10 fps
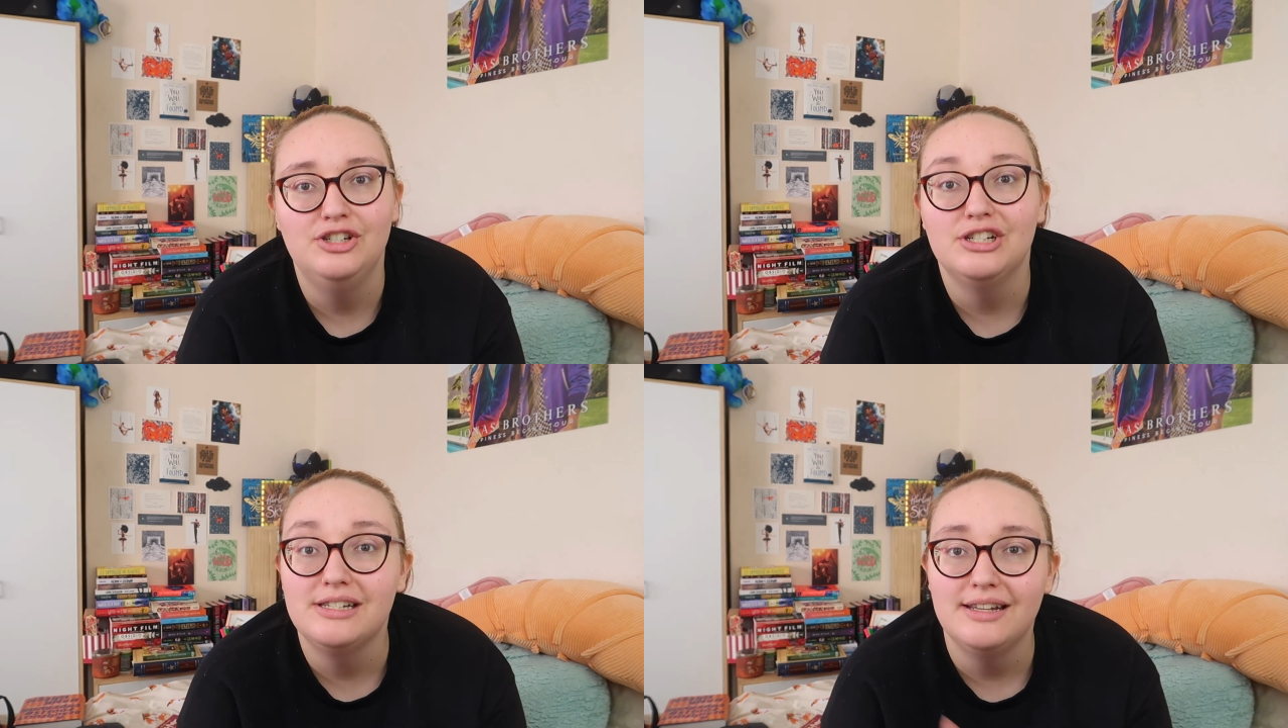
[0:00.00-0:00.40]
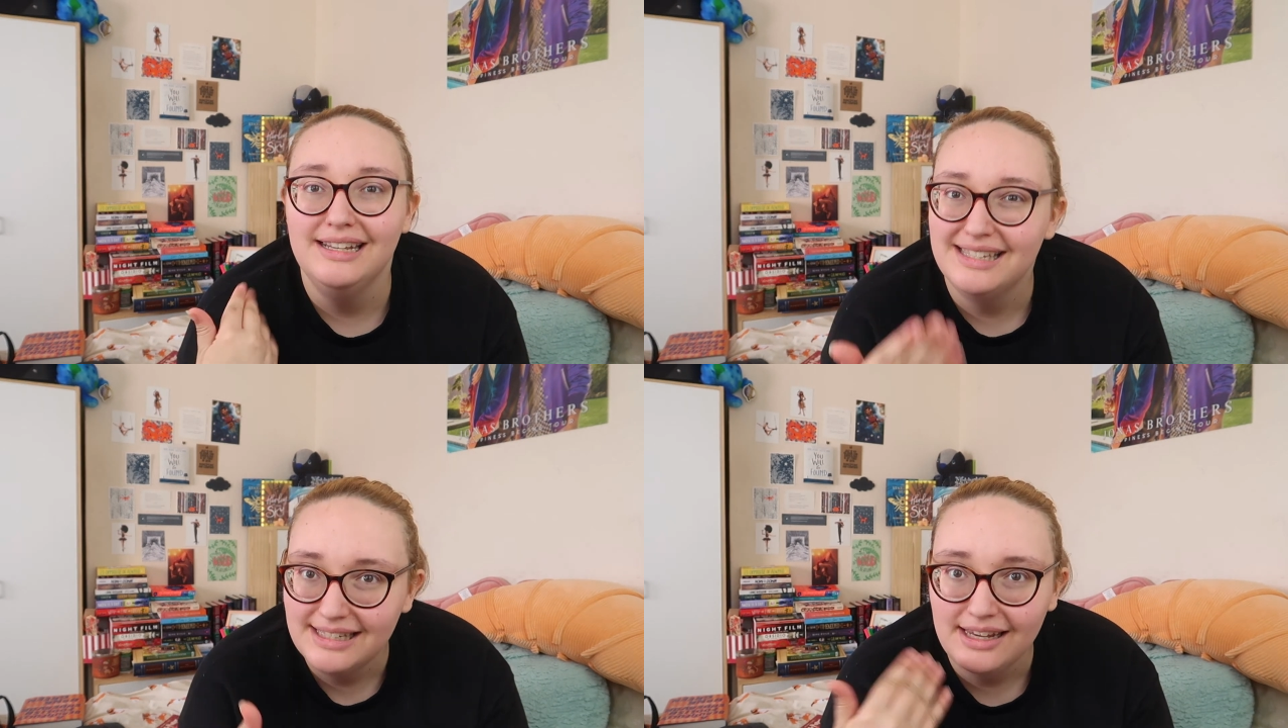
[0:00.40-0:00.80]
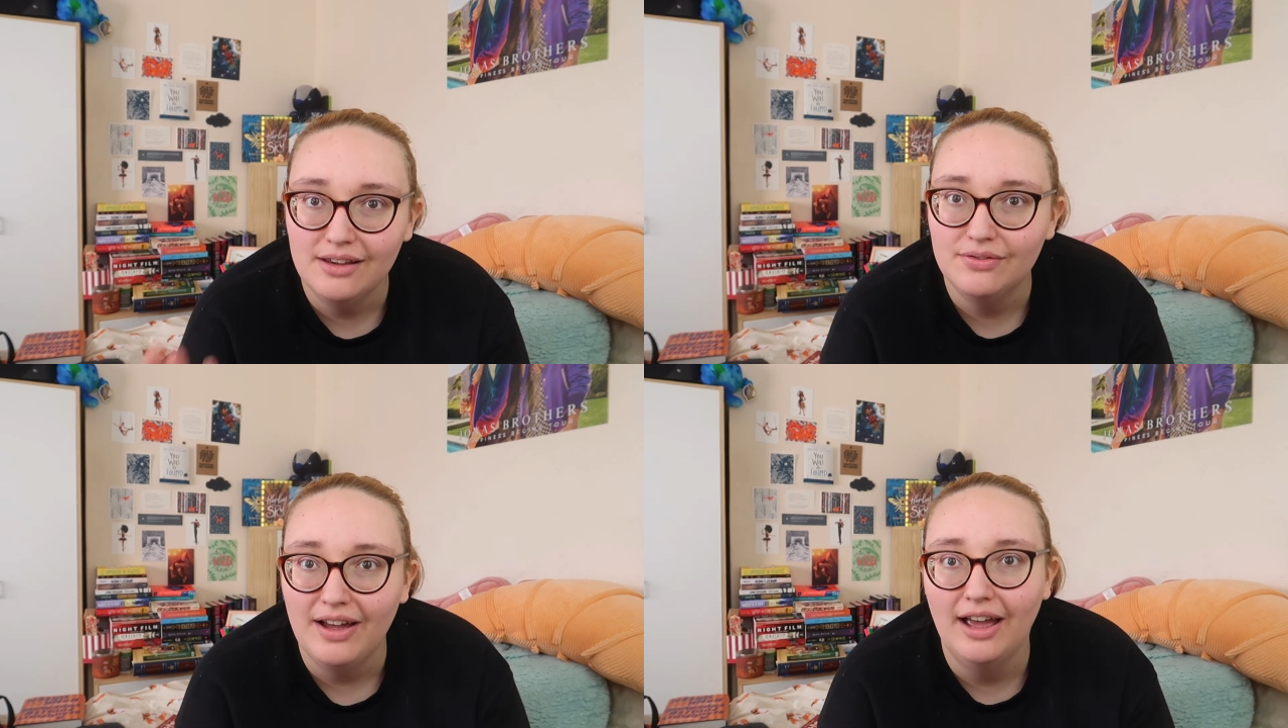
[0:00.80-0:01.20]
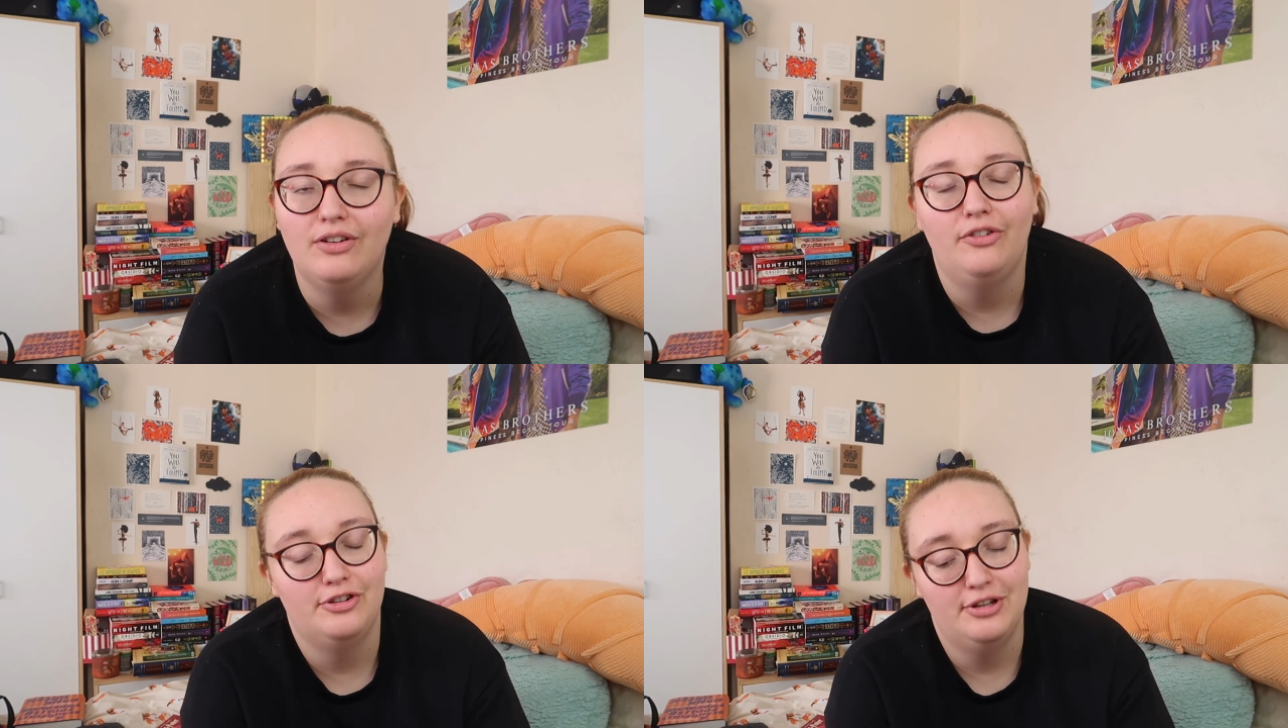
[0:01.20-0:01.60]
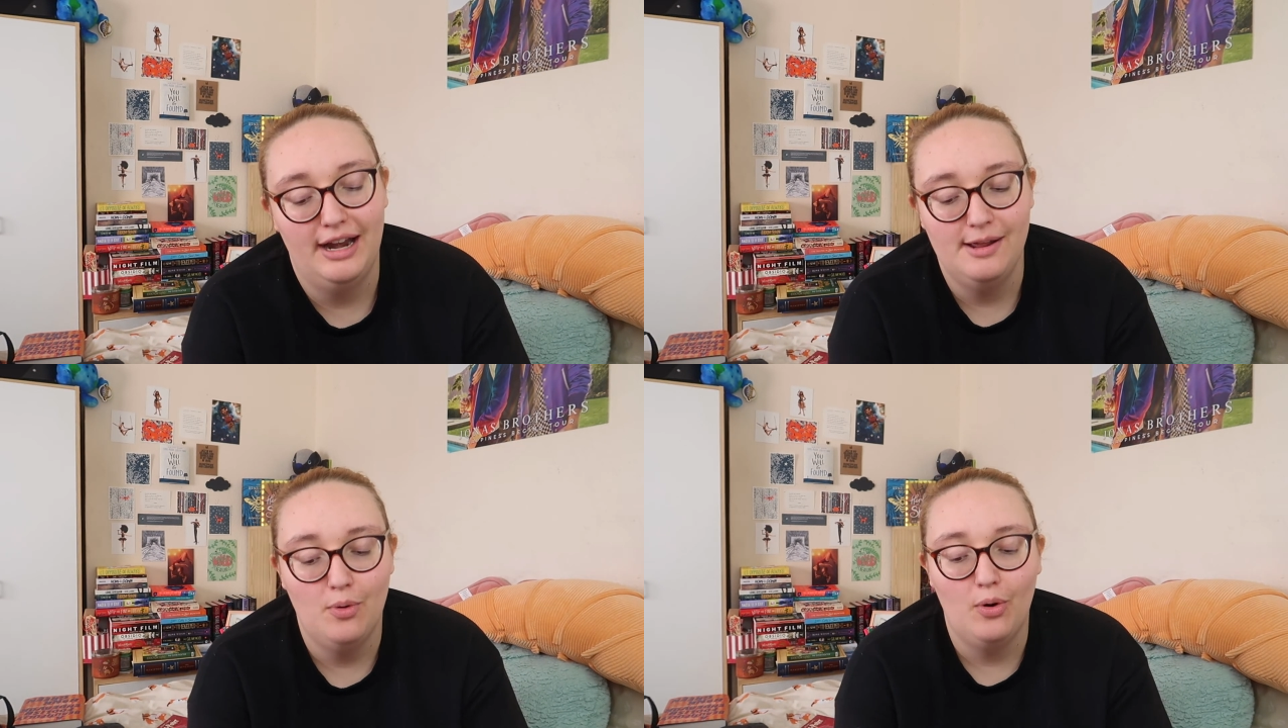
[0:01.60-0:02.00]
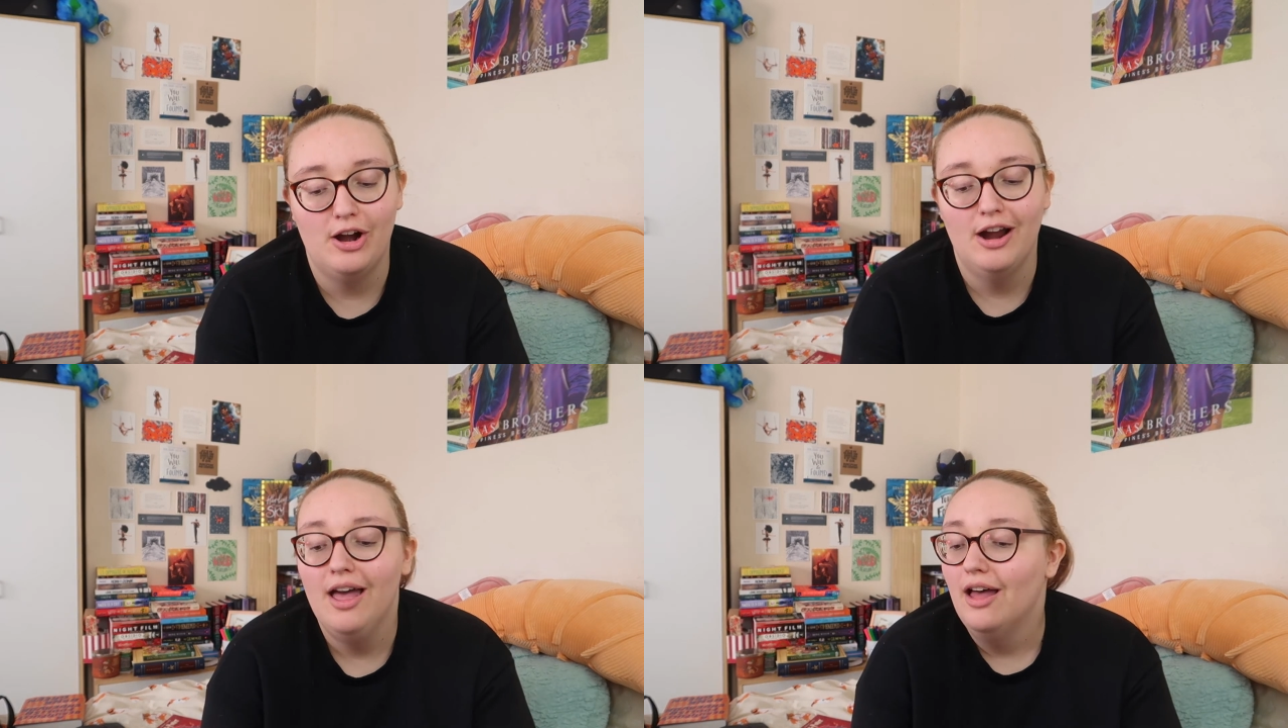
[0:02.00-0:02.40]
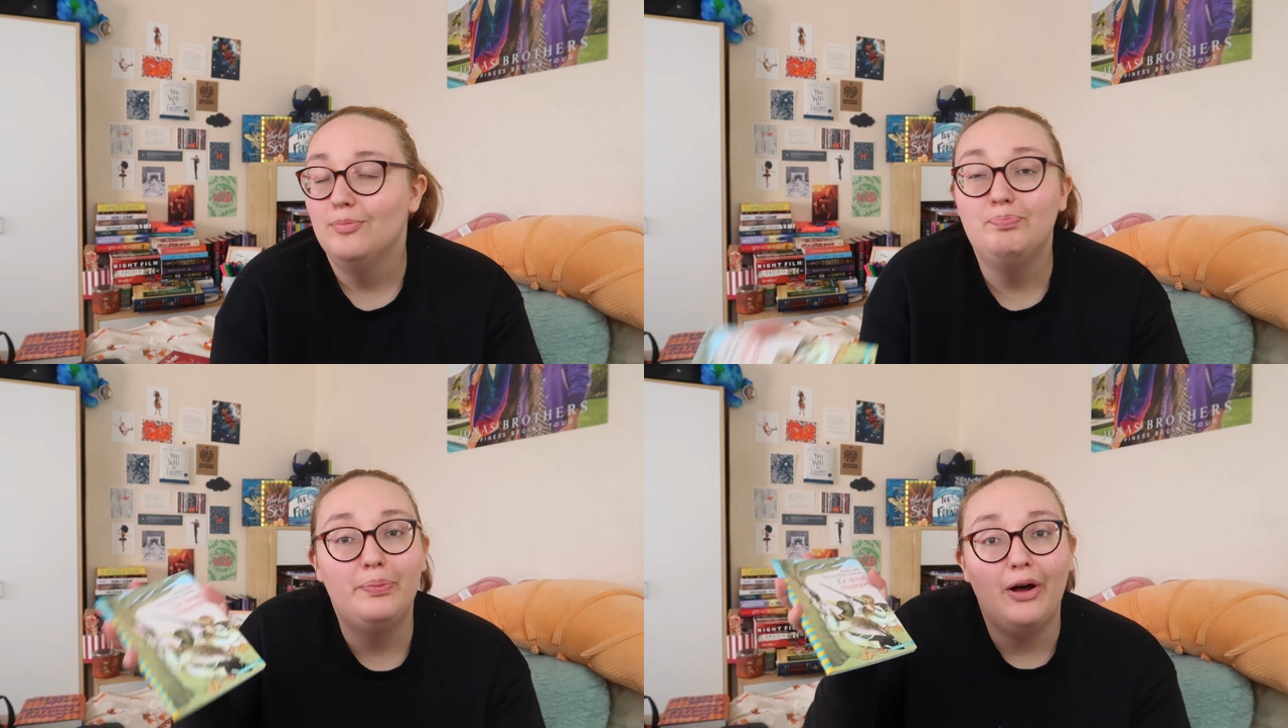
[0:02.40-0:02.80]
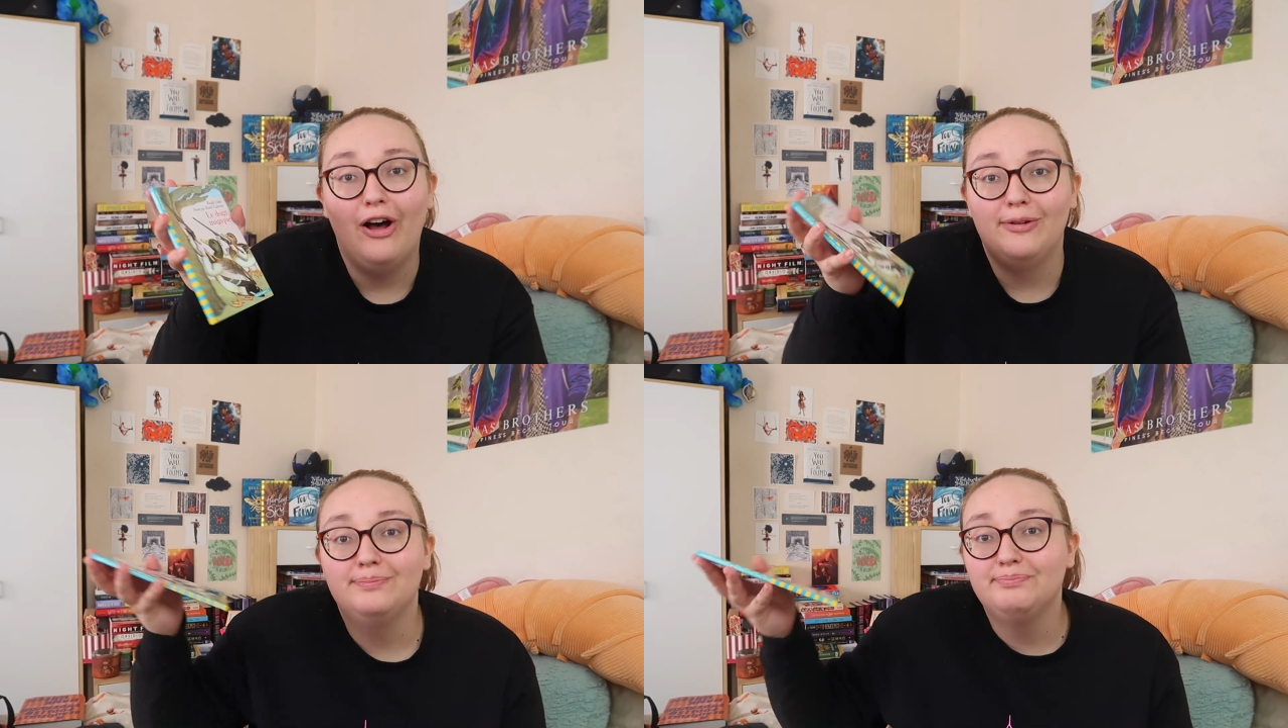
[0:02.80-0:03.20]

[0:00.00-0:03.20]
just to like see if I've understood any more. But